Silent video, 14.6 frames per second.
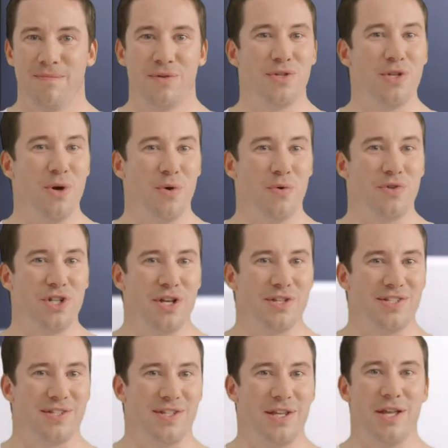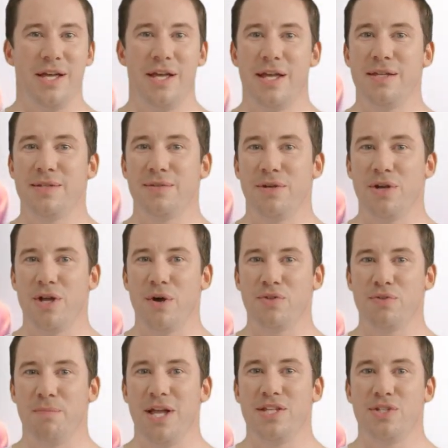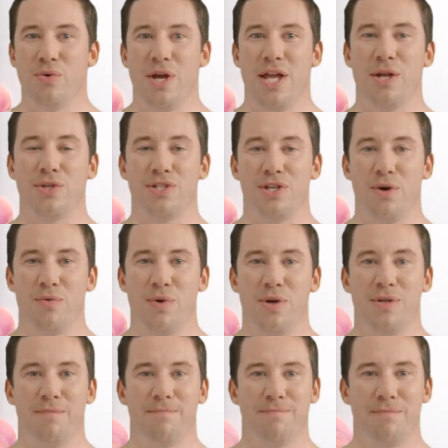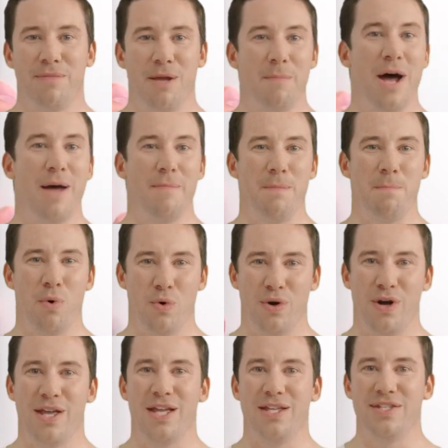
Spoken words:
So just, space gray or silver, it might be boring.